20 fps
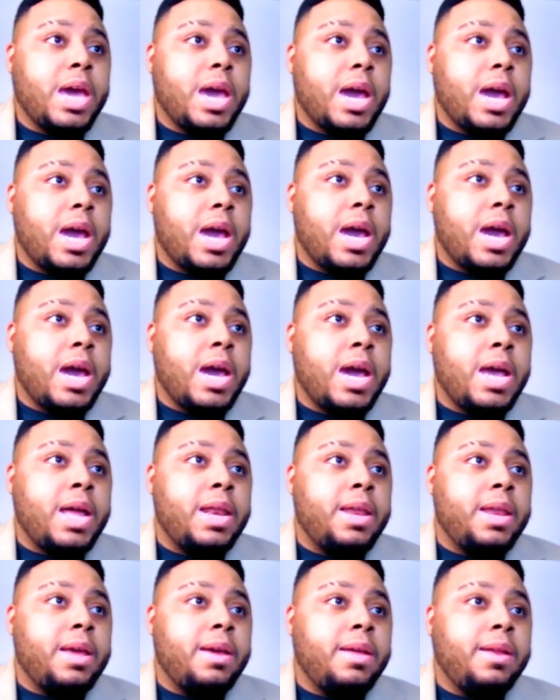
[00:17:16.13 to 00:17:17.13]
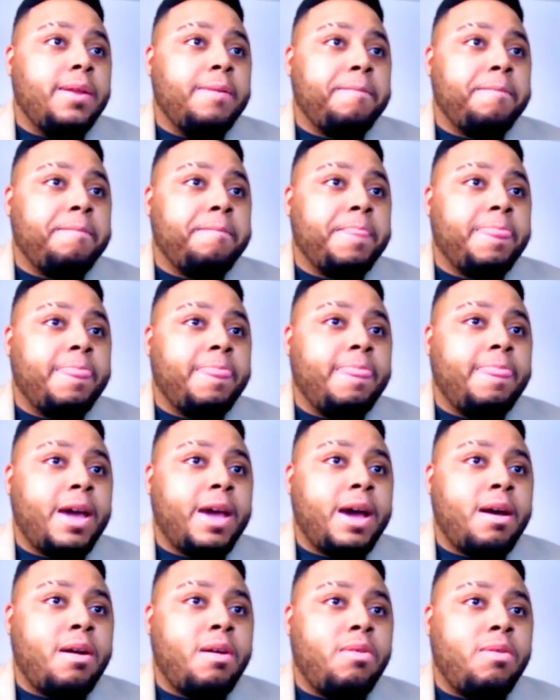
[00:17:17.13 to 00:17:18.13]
And
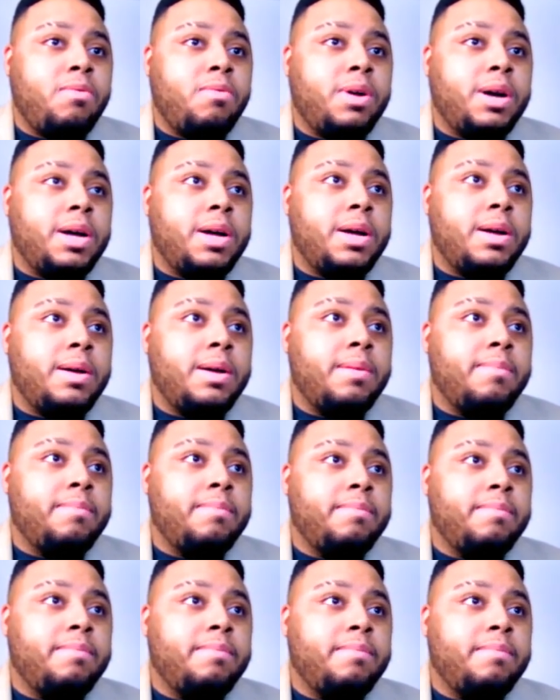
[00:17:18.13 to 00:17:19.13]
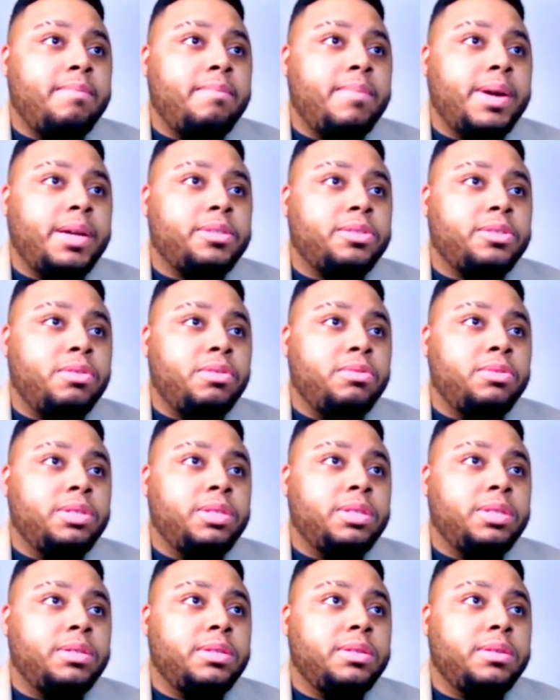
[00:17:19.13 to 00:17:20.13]
now
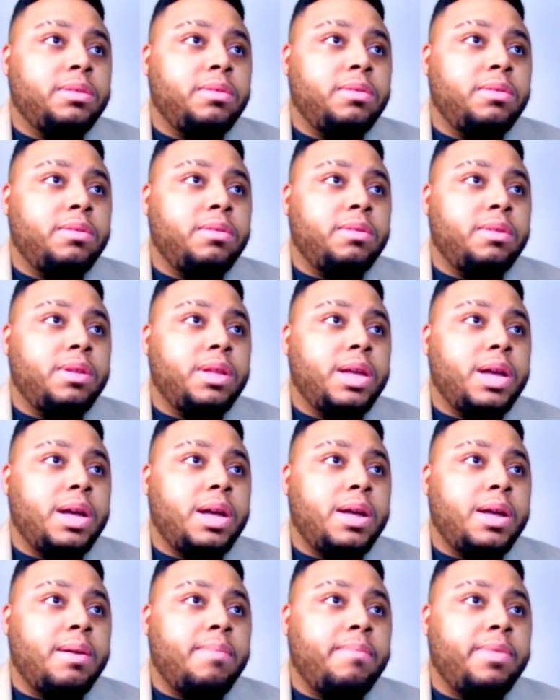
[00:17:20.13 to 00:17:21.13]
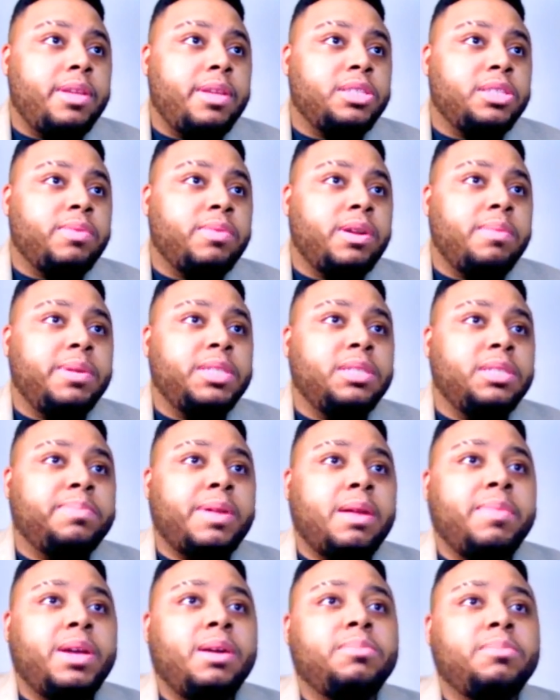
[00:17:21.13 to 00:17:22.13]
milestones. This is where the business
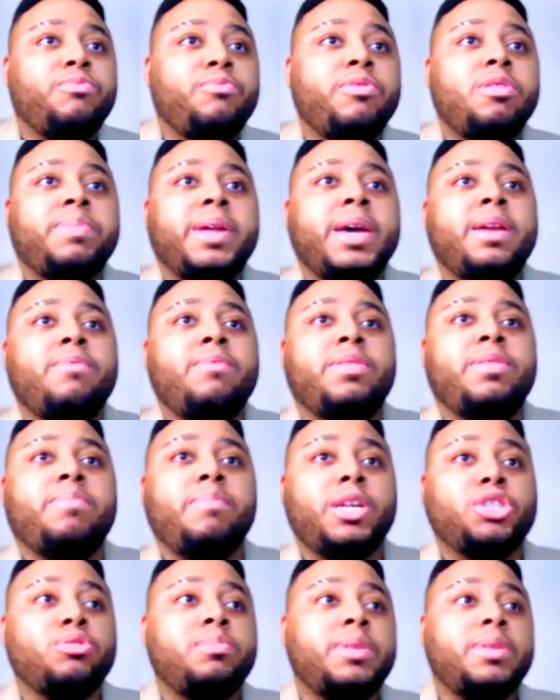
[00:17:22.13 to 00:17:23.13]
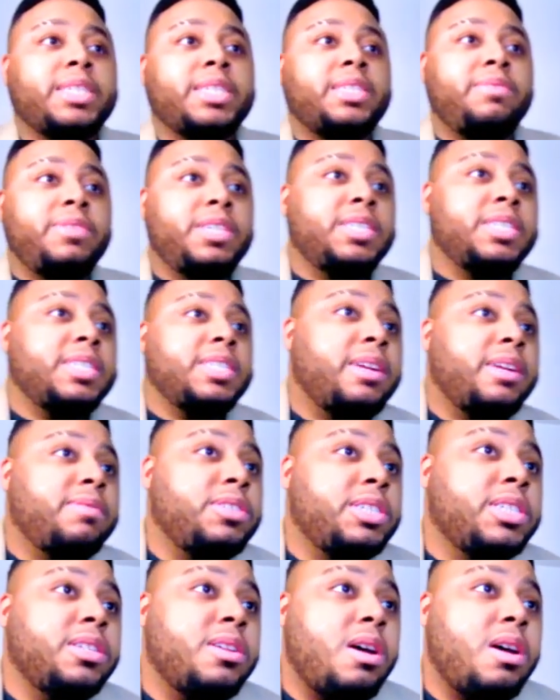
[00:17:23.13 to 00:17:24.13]
plan becomes a real plan with measurable activities instead of
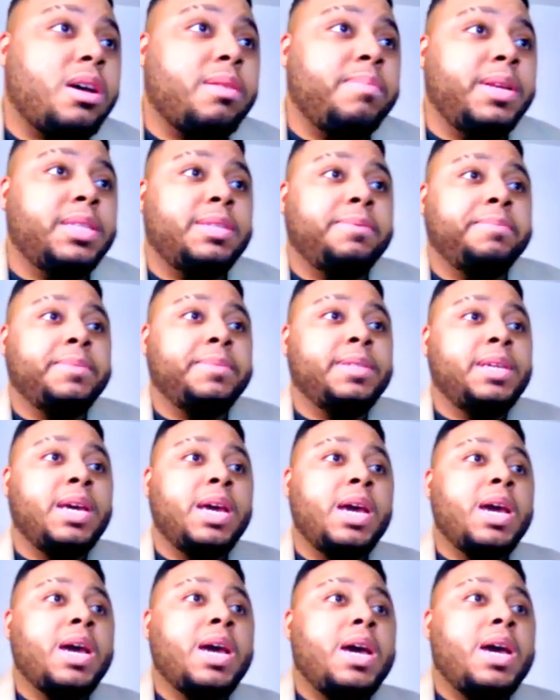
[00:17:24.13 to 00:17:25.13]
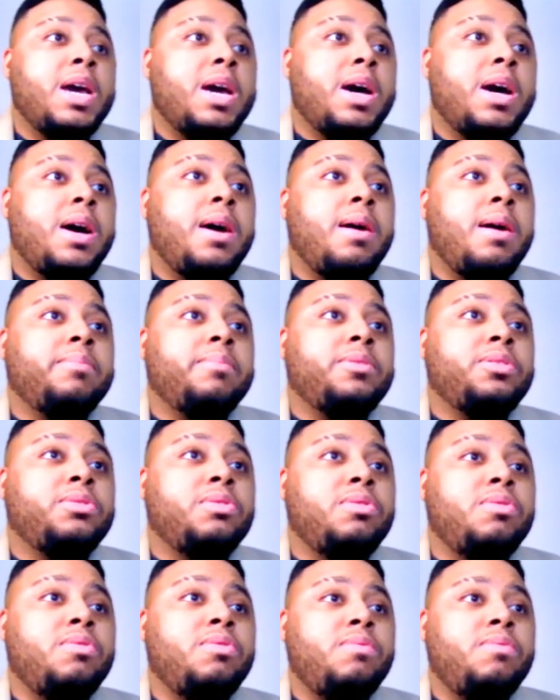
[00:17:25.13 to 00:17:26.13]
just a document.
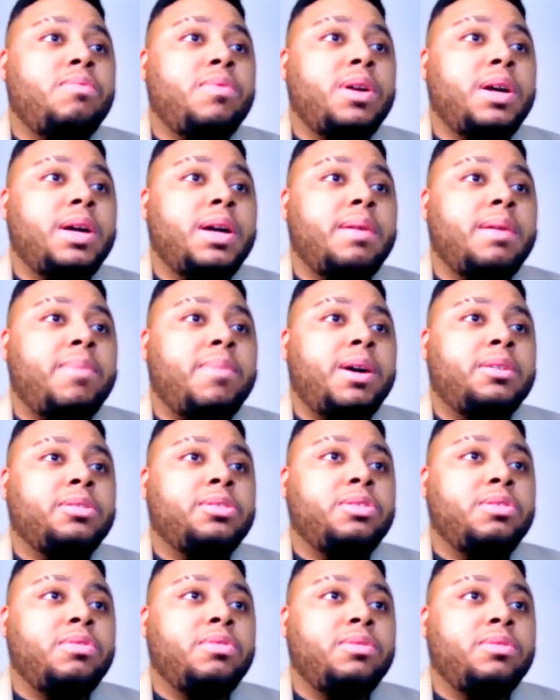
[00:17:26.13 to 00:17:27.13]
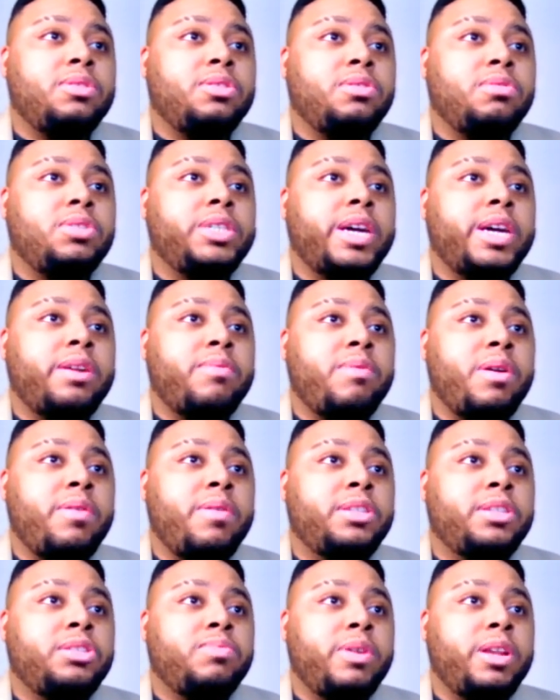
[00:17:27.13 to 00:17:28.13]
Milestone. So
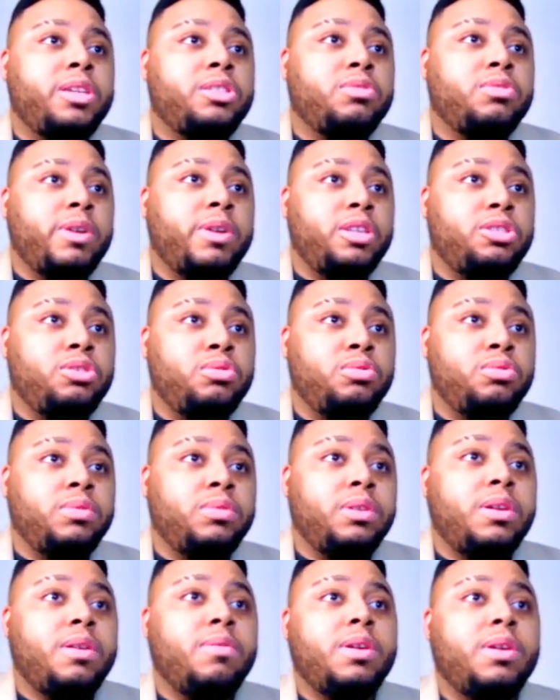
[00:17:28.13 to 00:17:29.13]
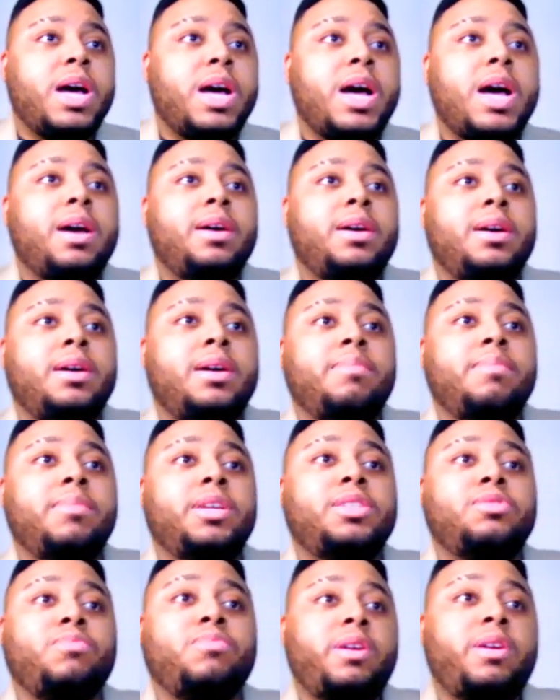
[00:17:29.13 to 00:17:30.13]
January 2022
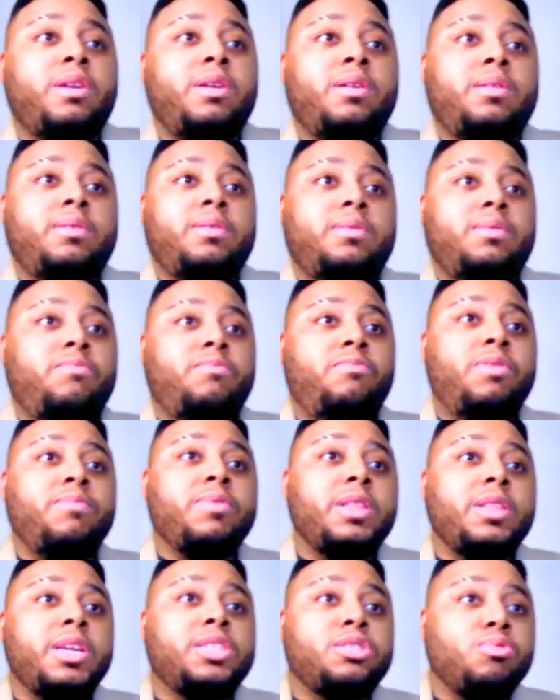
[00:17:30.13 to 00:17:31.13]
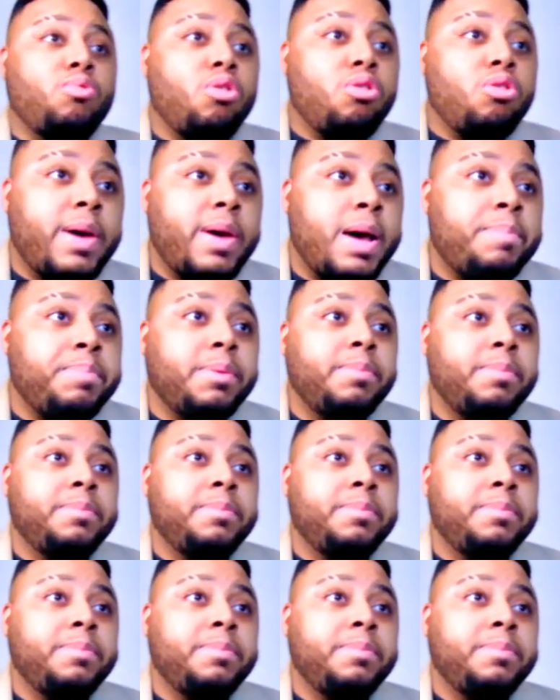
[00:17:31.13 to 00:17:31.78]
is where we release the roadmap.